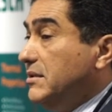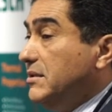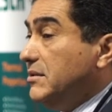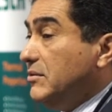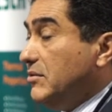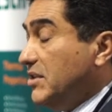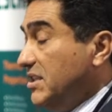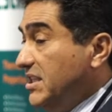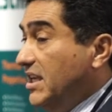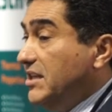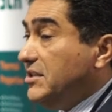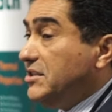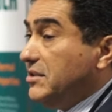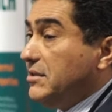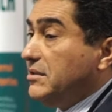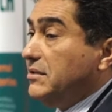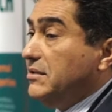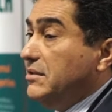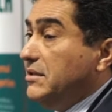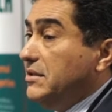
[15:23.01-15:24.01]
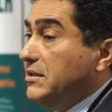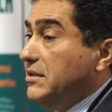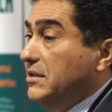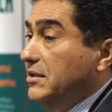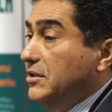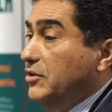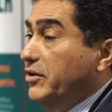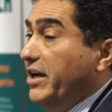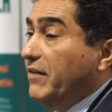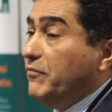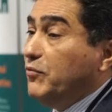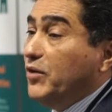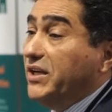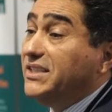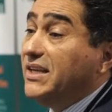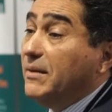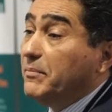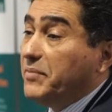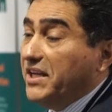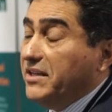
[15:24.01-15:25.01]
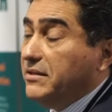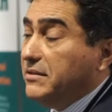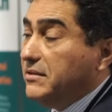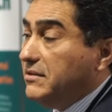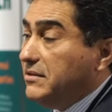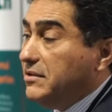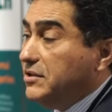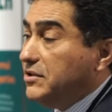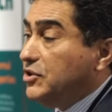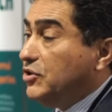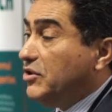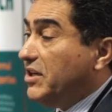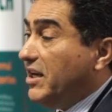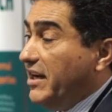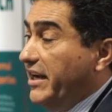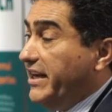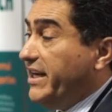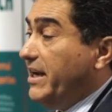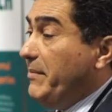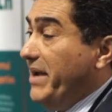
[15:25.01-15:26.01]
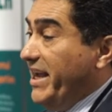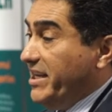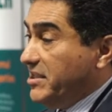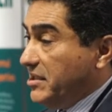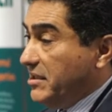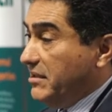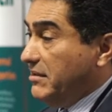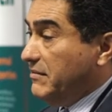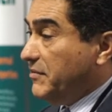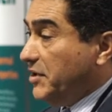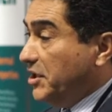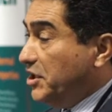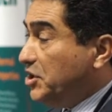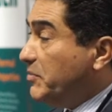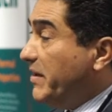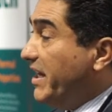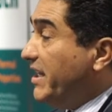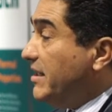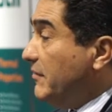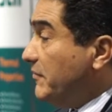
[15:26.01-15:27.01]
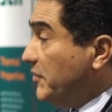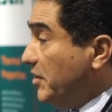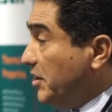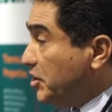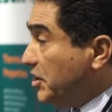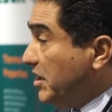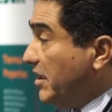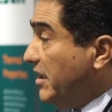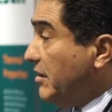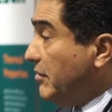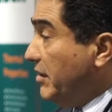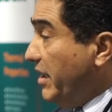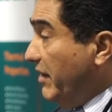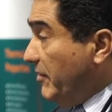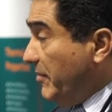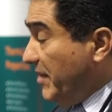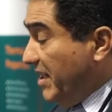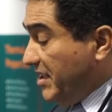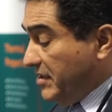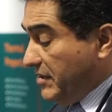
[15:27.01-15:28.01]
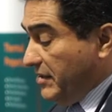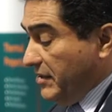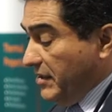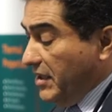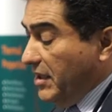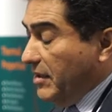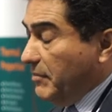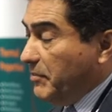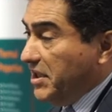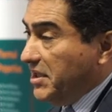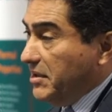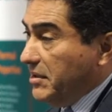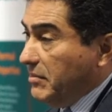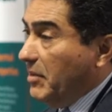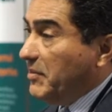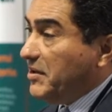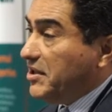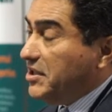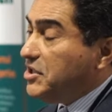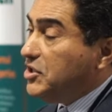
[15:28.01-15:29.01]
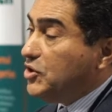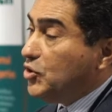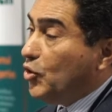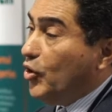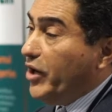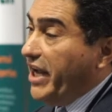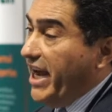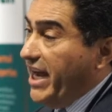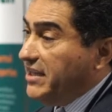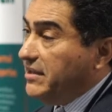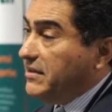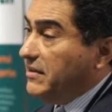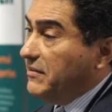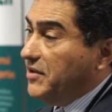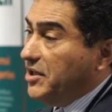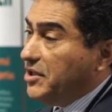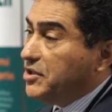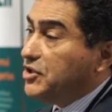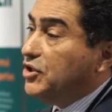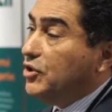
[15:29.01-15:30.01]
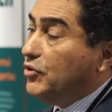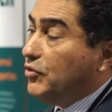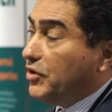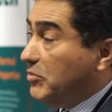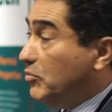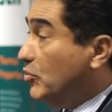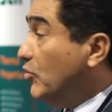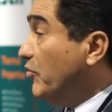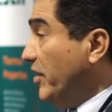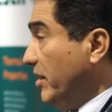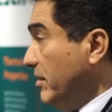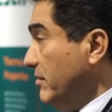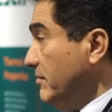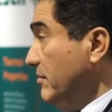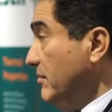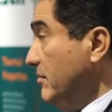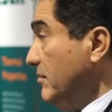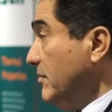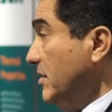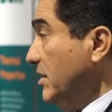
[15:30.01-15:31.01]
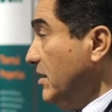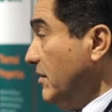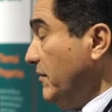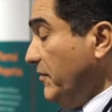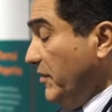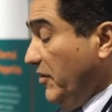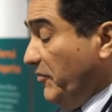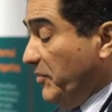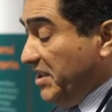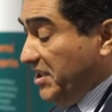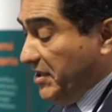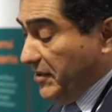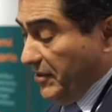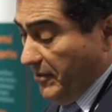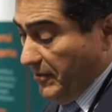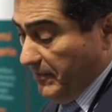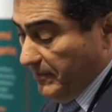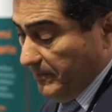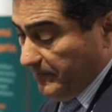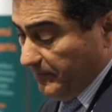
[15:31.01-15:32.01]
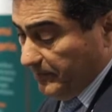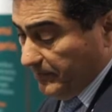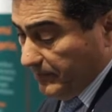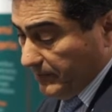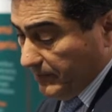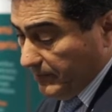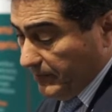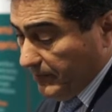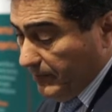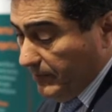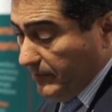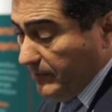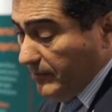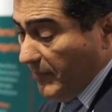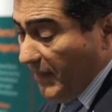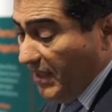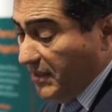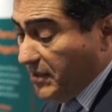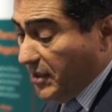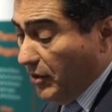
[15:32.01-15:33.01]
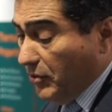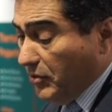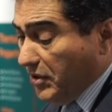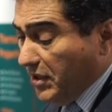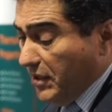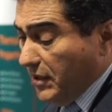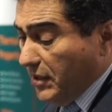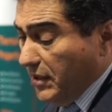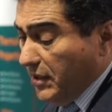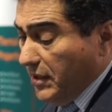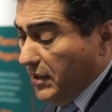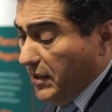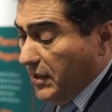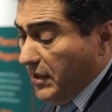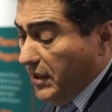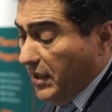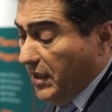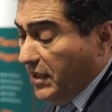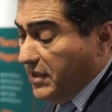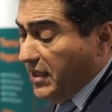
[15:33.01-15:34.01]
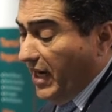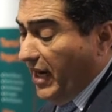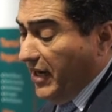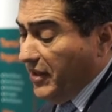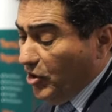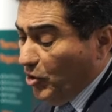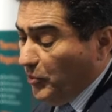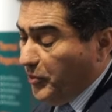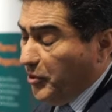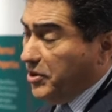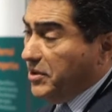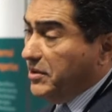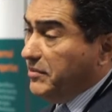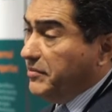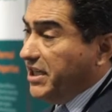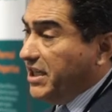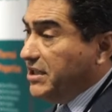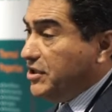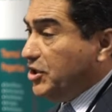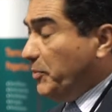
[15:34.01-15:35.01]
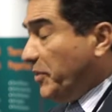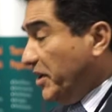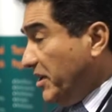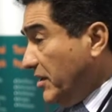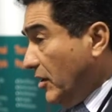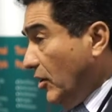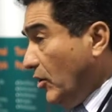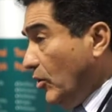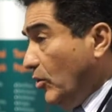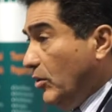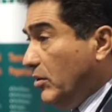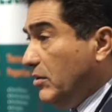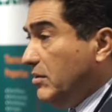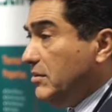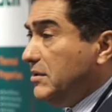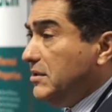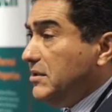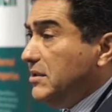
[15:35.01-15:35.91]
or the sensor, you have one template. Sort of like a mask. For each layer, you have a mask. But remember, this is all additive. There is no removal of material. So it is high throughput because you print the whole